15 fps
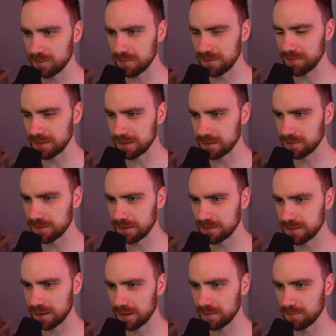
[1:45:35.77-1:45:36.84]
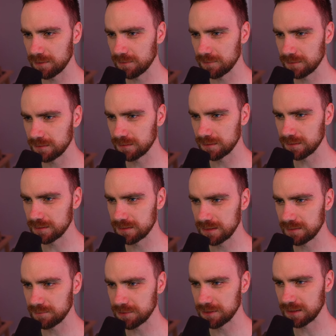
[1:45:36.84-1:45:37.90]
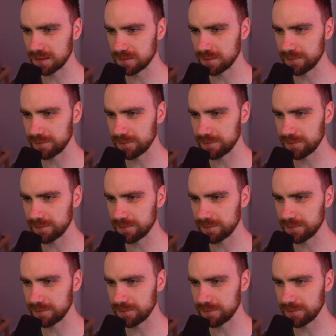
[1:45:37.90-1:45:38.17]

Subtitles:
Maybe you did a great job, but with the same chance,